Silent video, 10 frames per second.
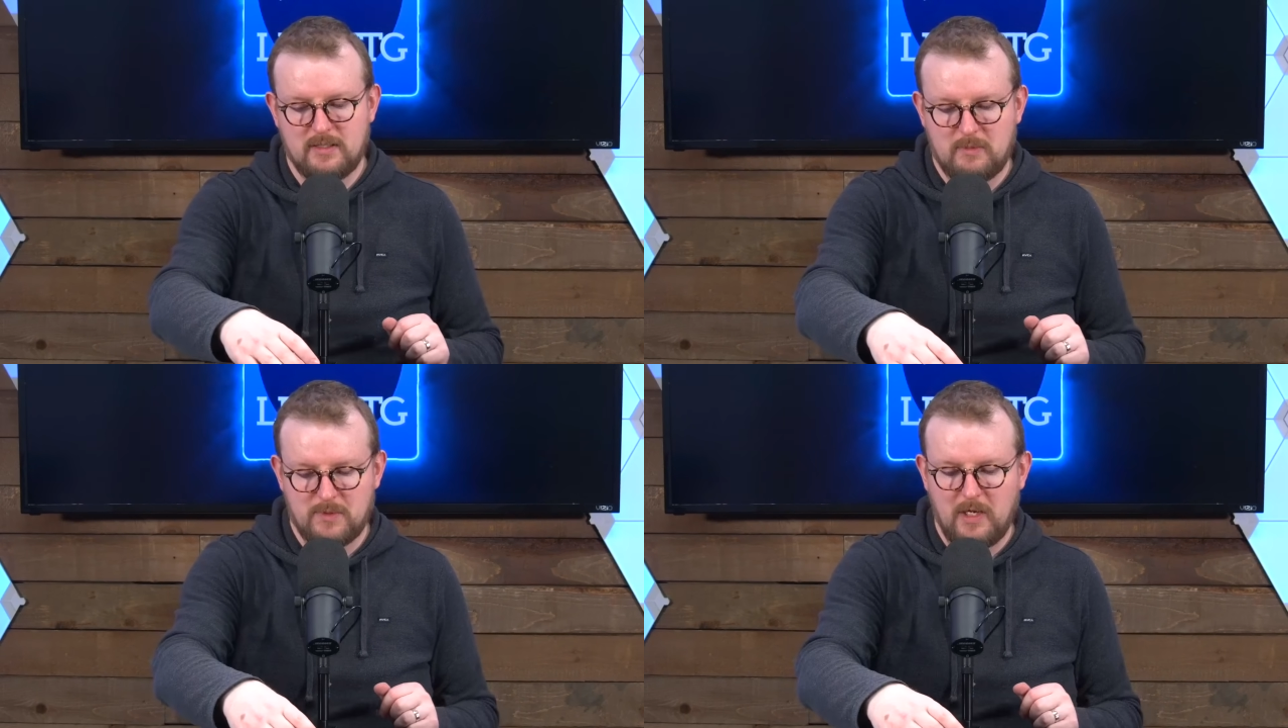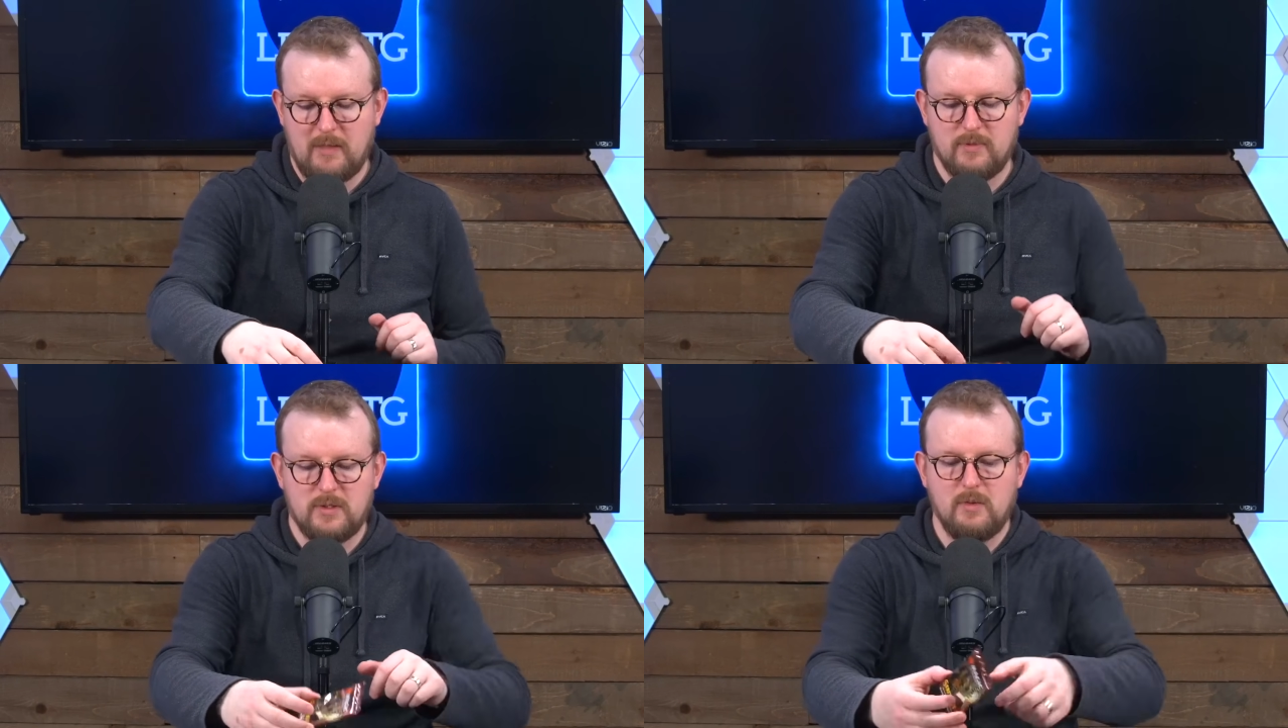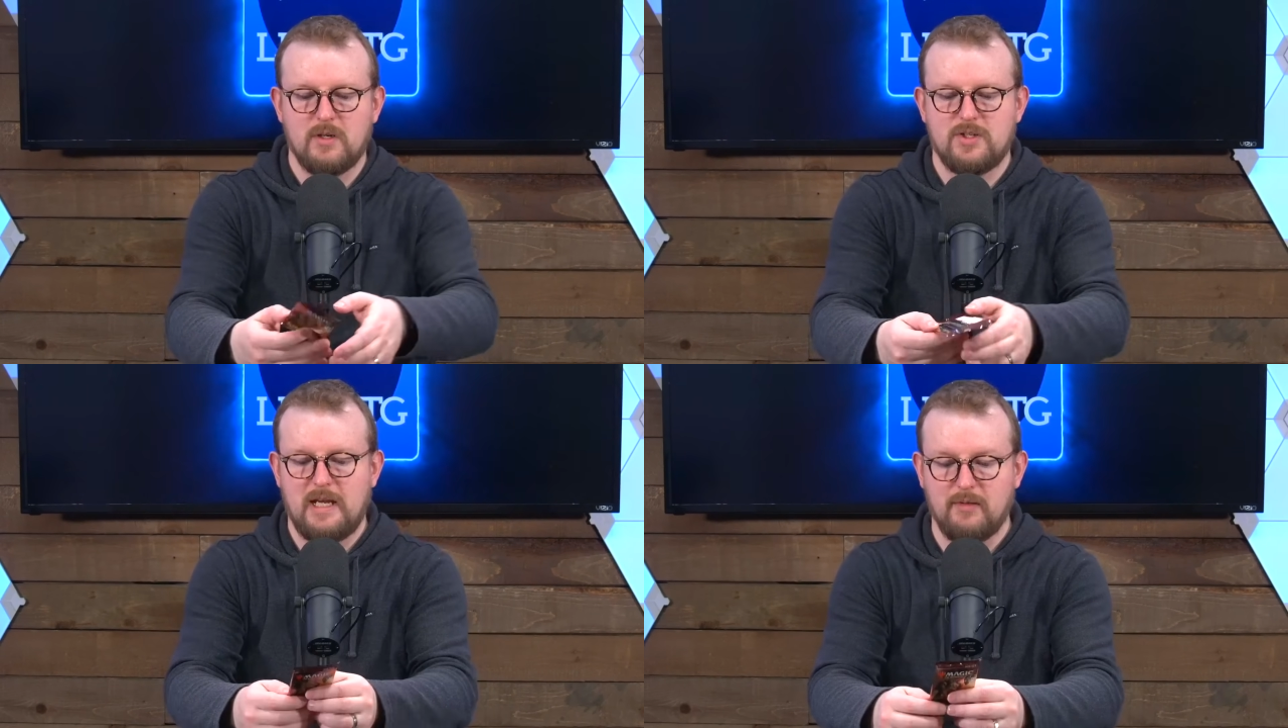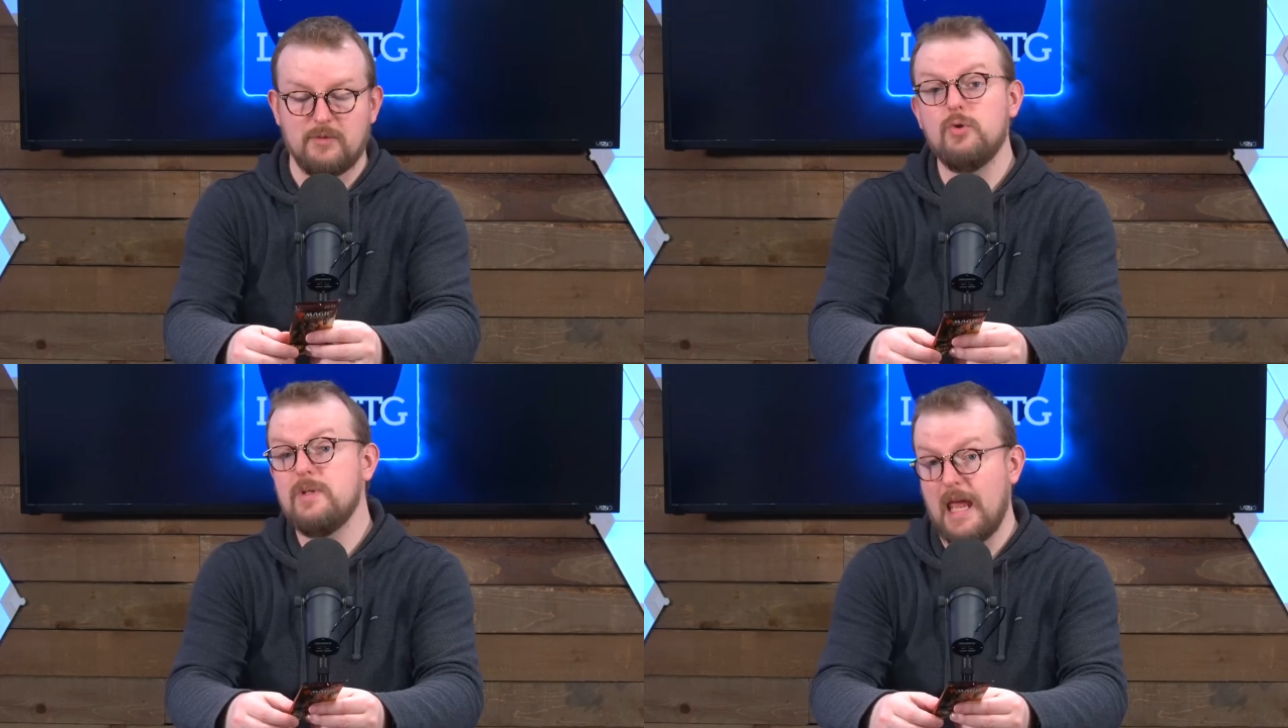subscribe to our channel.
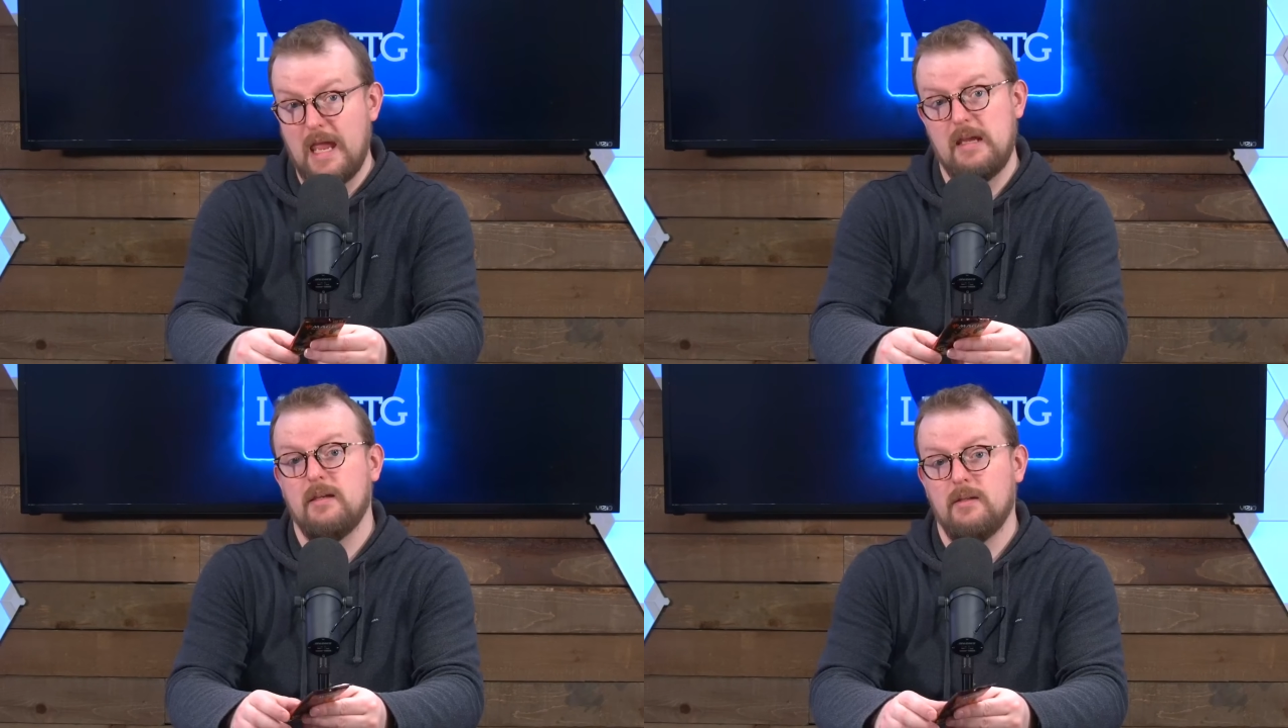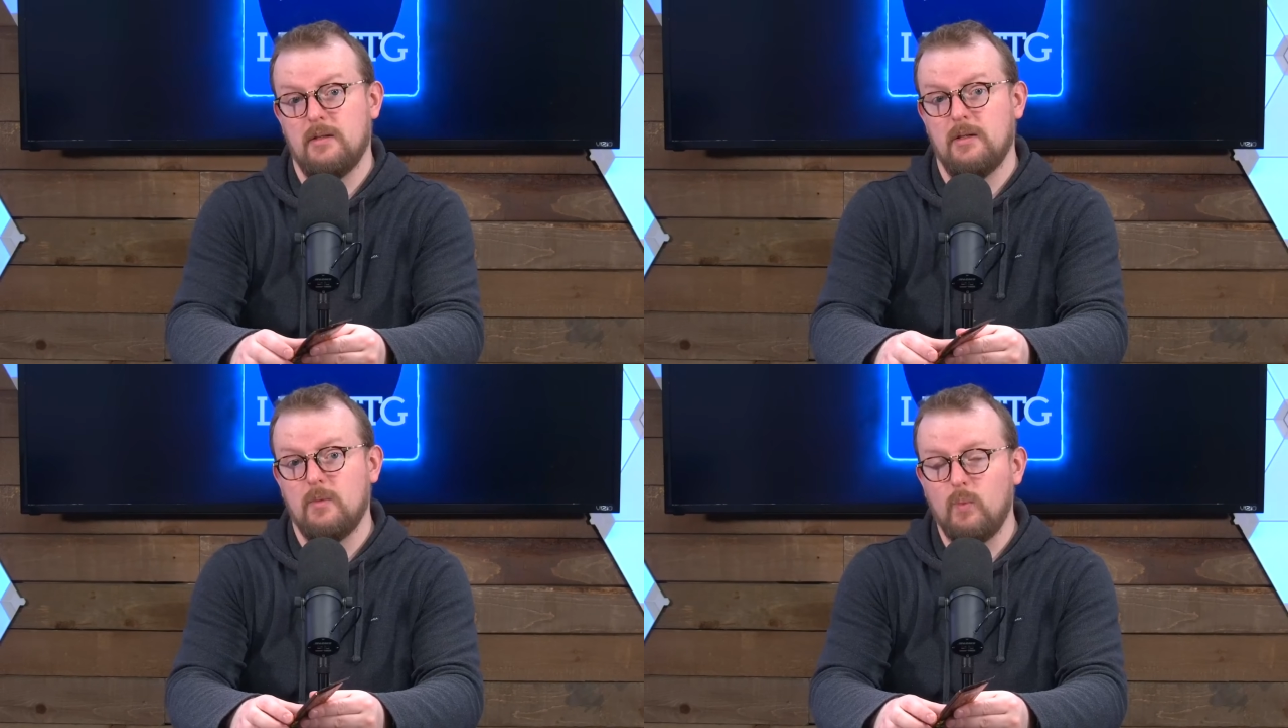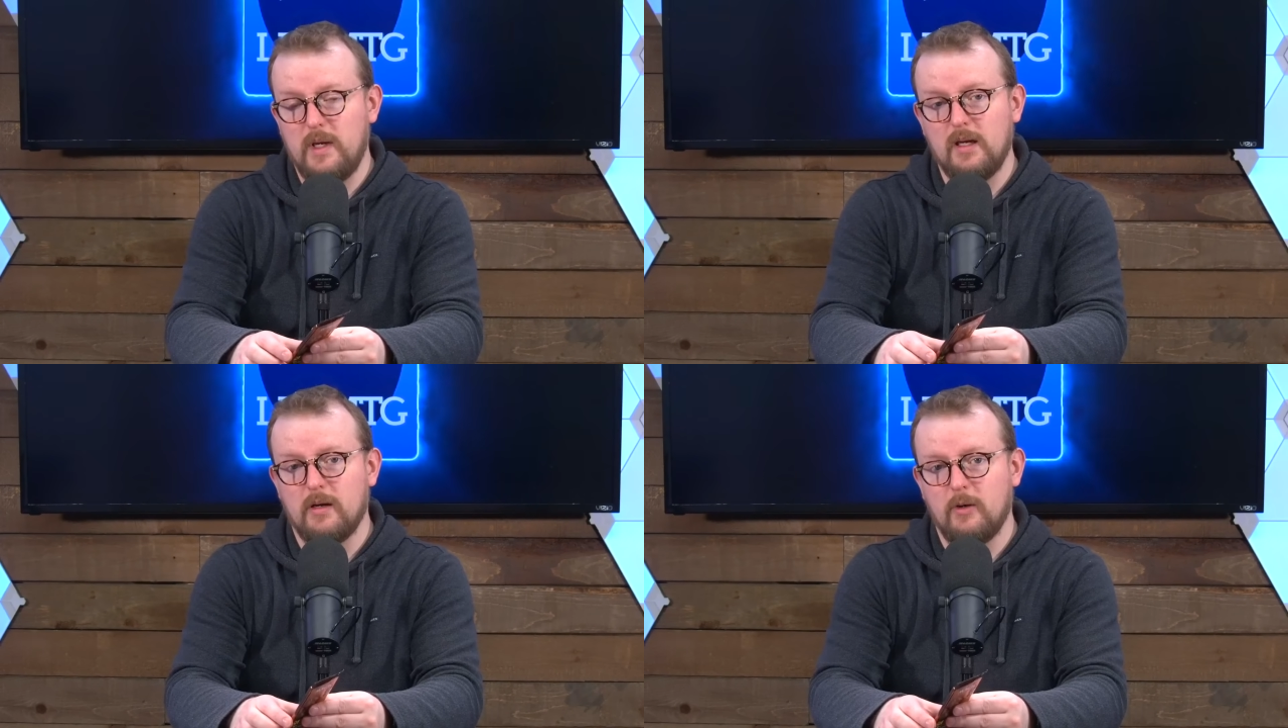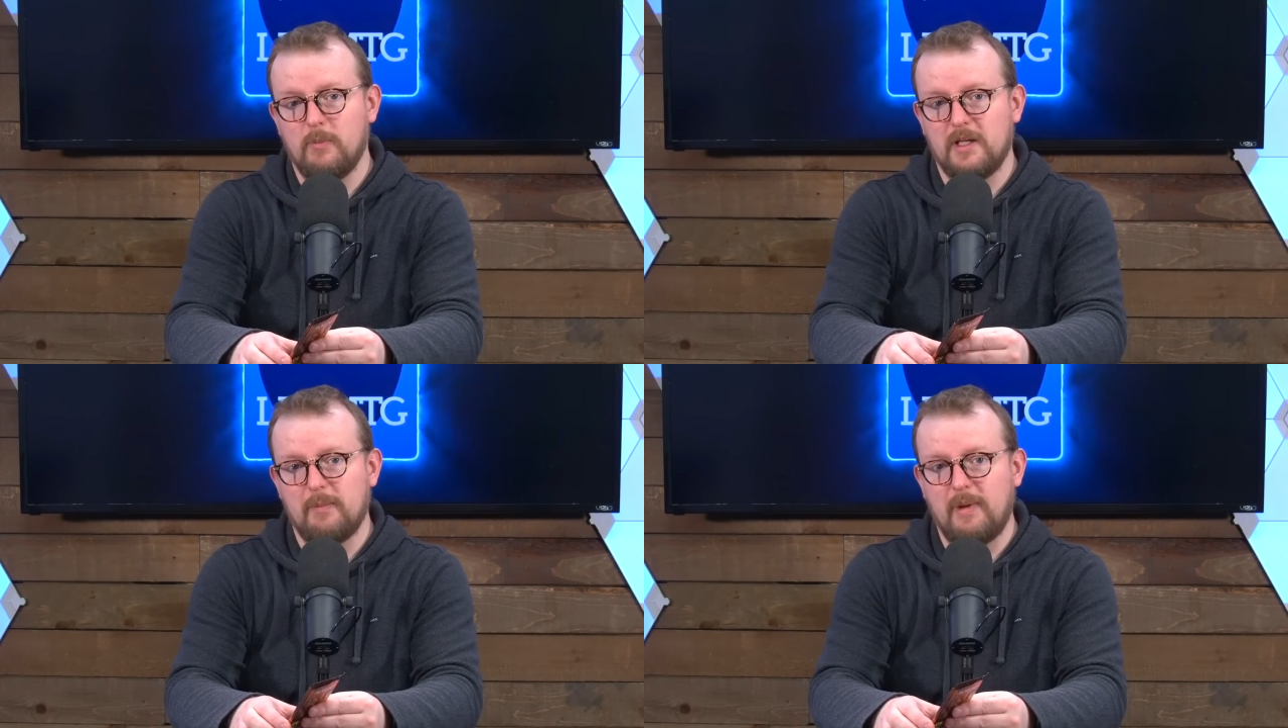Today, we are opening a